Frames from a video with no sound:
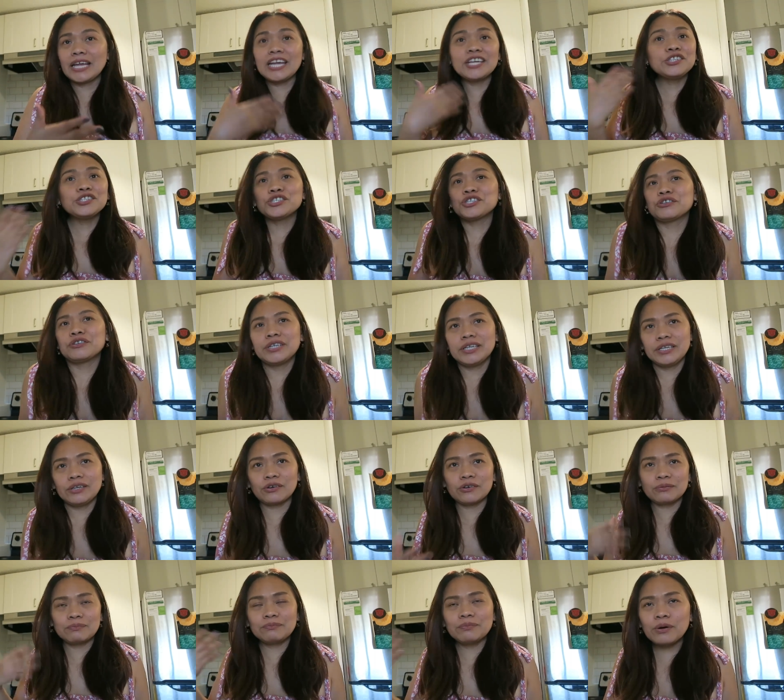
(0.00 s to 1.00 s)
entry
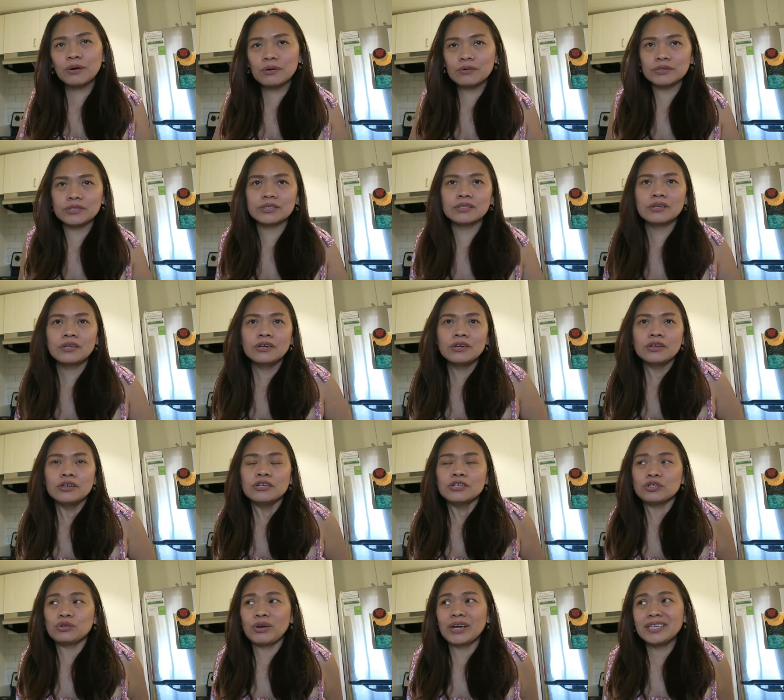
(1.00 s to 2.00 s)
or post.
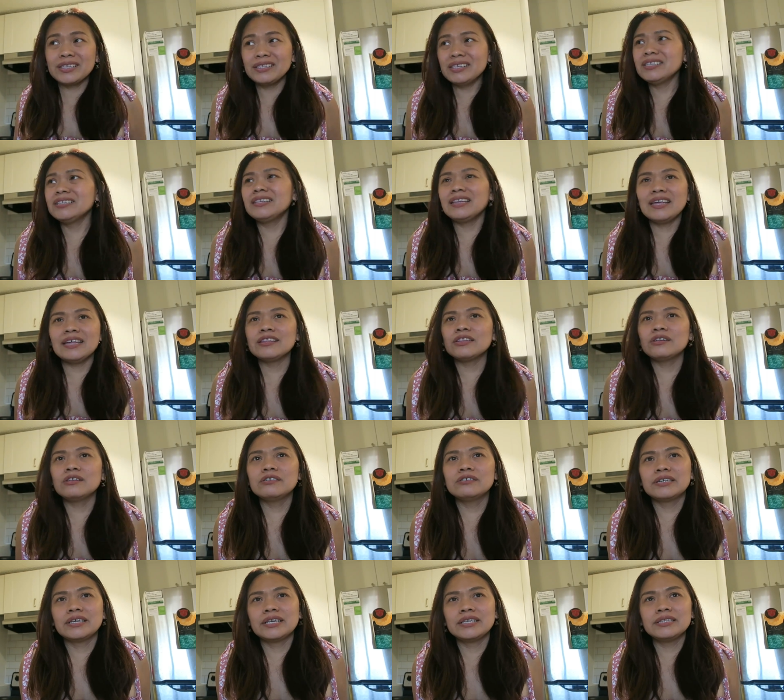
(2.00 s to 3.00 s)
So, I did that
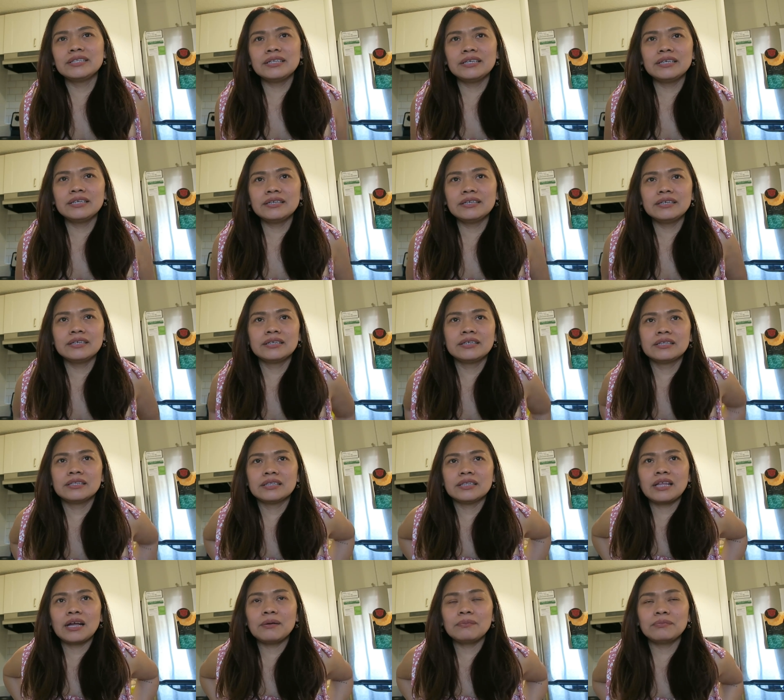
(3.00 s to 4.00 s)
already.
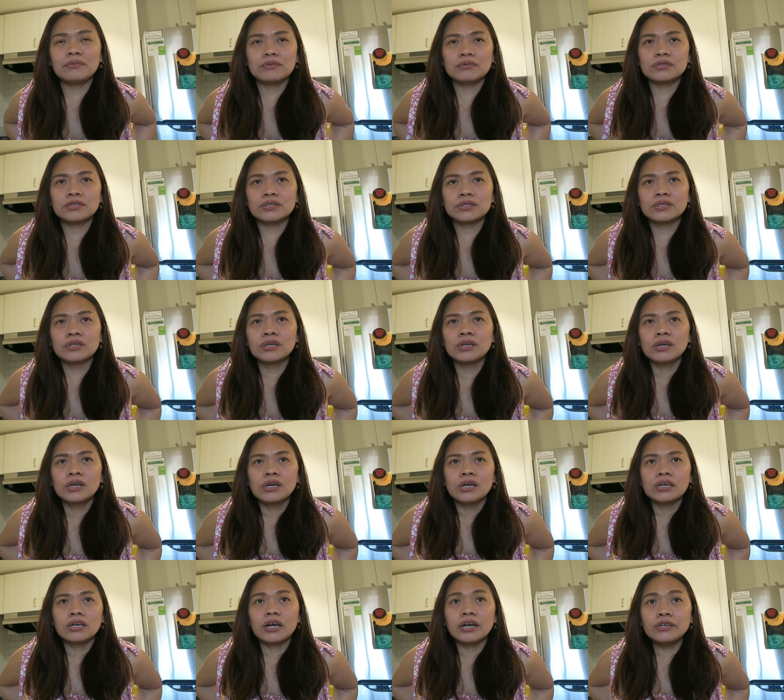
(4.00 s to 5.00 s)
Tapos,
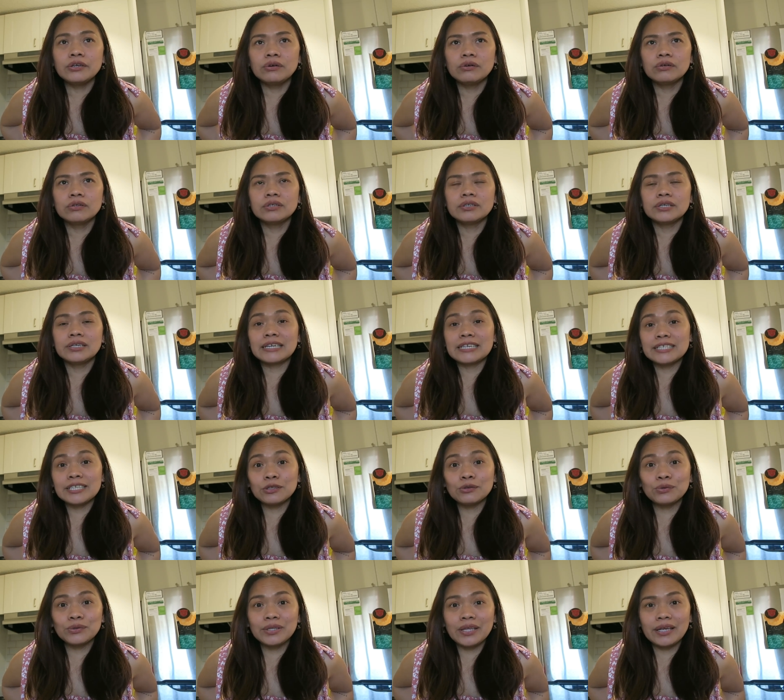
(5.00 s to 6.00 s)
ngayon,
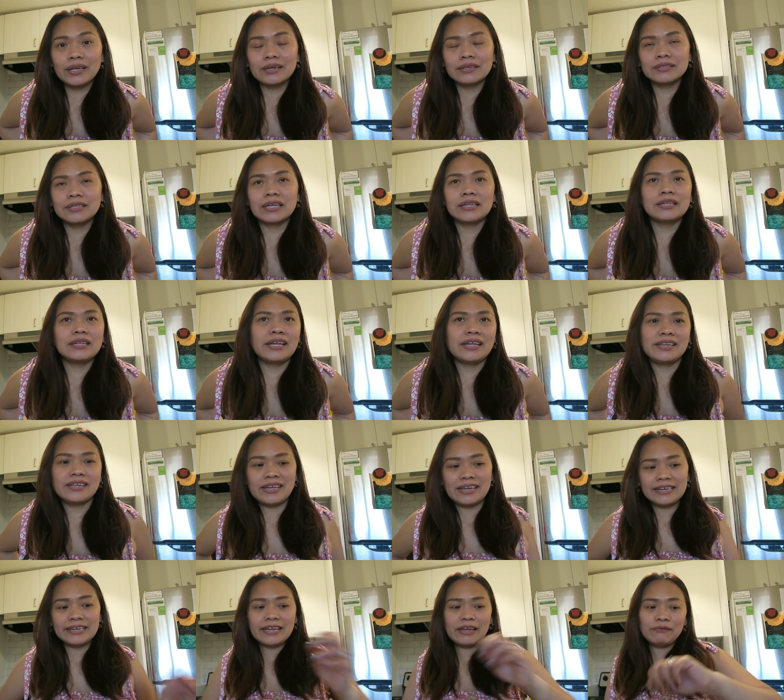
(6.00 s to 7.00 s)
kasi today ang deadline
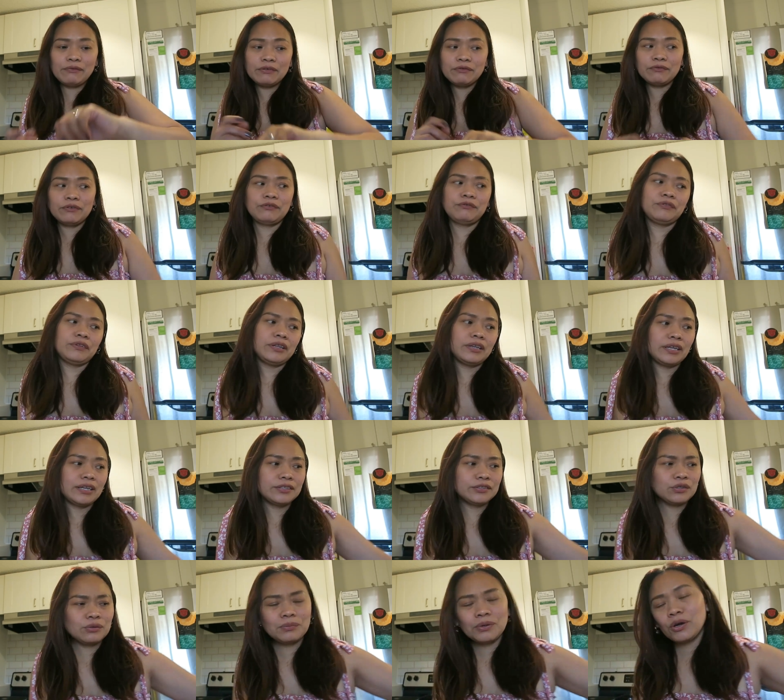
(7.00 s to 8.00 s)
niya, eleven
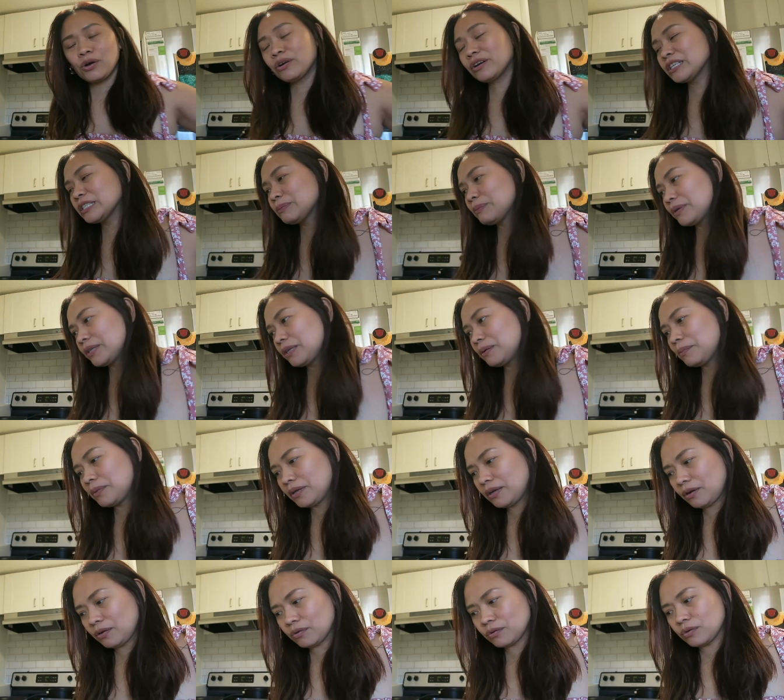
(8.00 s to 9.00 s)
fifty-nine. So, may oras pa
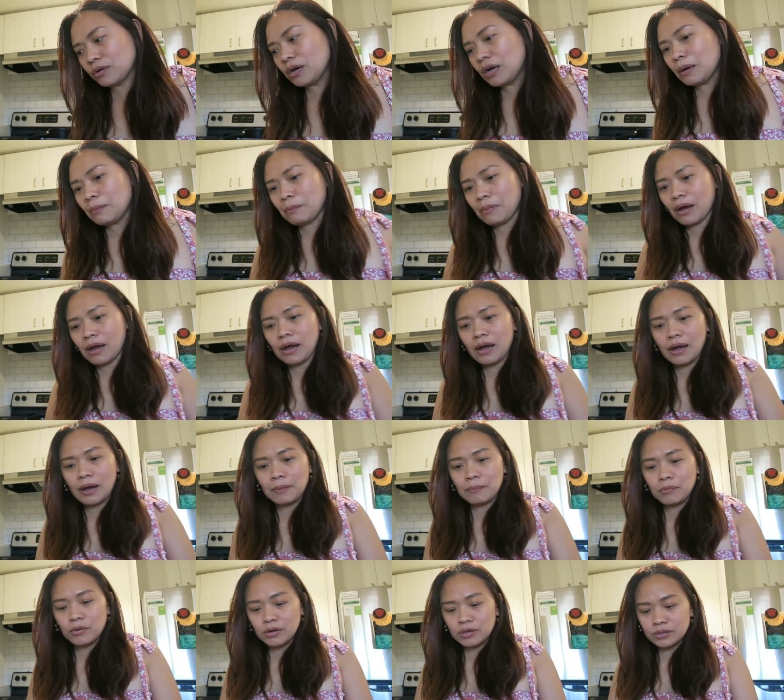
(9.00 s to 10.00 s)
naman ako
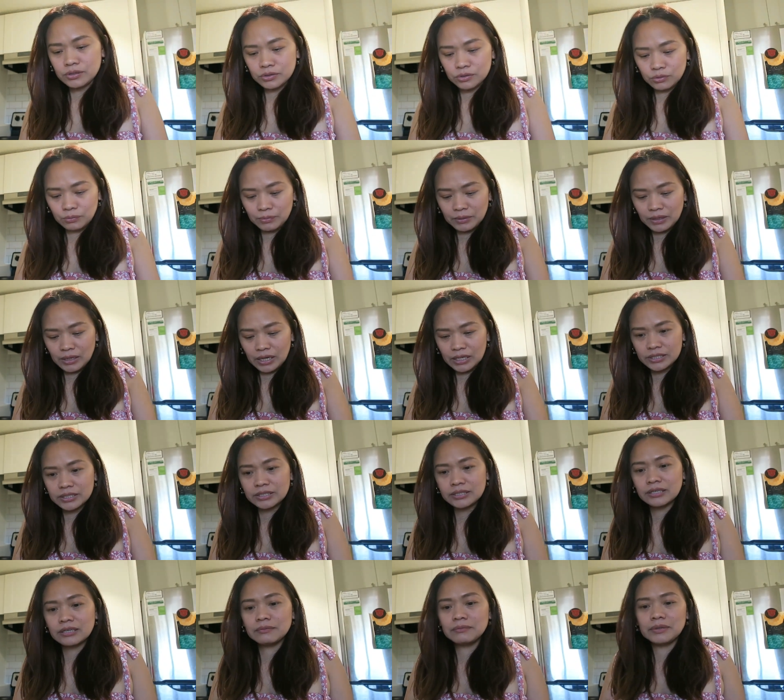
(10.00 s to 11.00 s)
makahabol. So, bigla
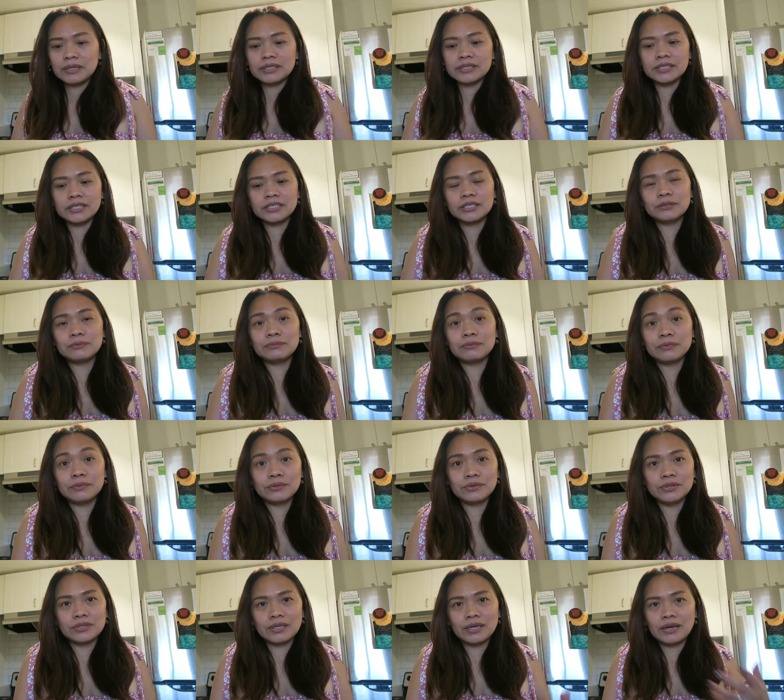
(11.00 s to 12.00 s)
siya nag-message
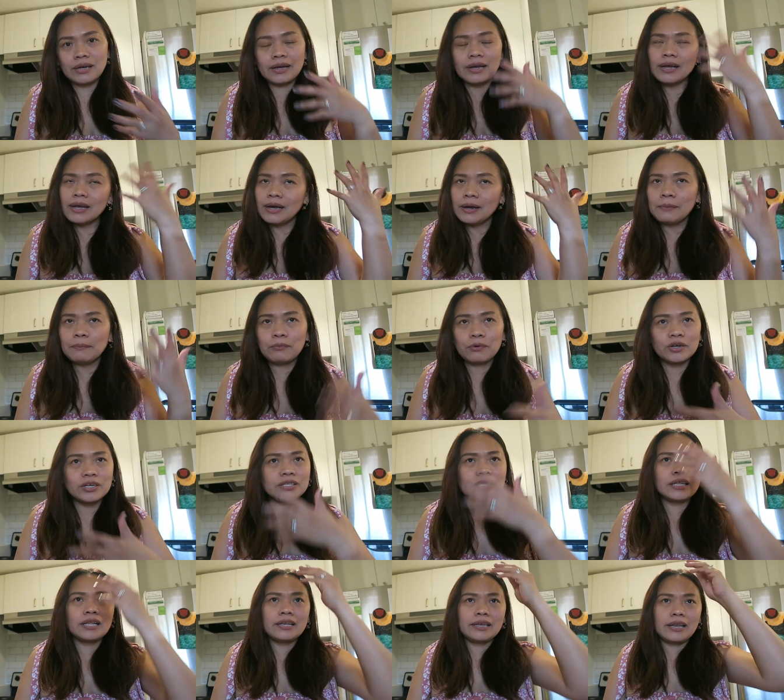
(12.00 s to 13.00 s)
dun sa
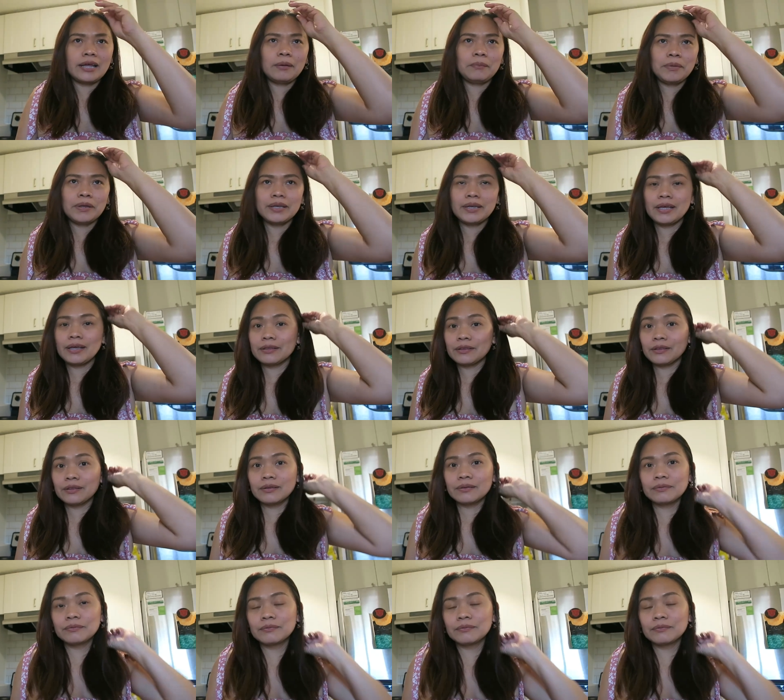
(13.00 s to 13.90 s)
portal namin na,